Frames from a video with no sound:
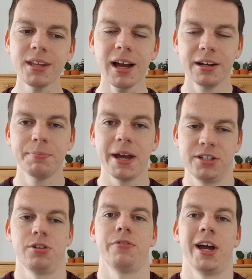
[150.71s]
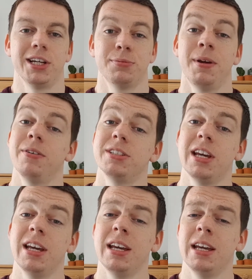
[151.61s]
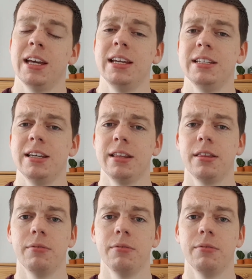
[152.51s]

And based off that experience, he